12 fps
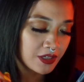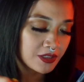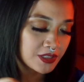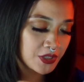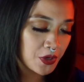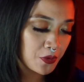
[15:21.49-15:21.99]

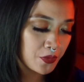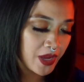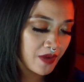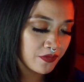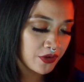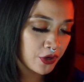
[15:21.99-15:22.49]
So we
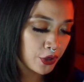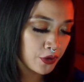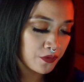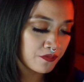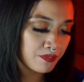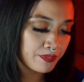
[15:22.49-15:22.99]
have the
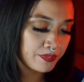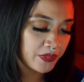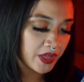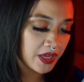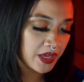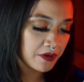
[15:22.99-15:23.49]
curve
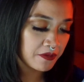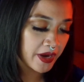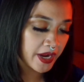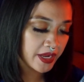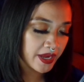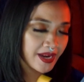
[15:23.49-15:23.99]
thing here,
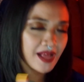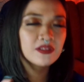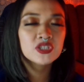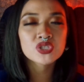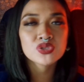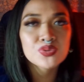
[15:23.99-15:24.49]
right? And I'll
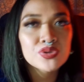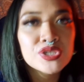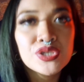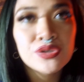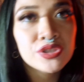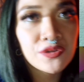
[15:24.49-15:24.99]
do this
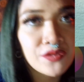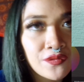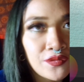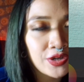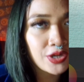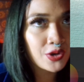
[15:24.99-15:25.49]
on a different
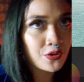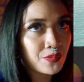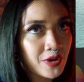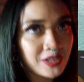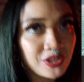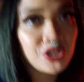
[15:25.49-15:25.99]
video, but
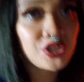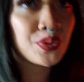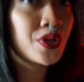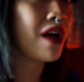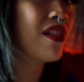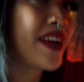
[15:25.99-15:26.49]
I'll just show
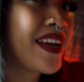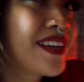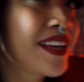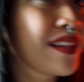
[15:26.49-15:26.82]
y'all like a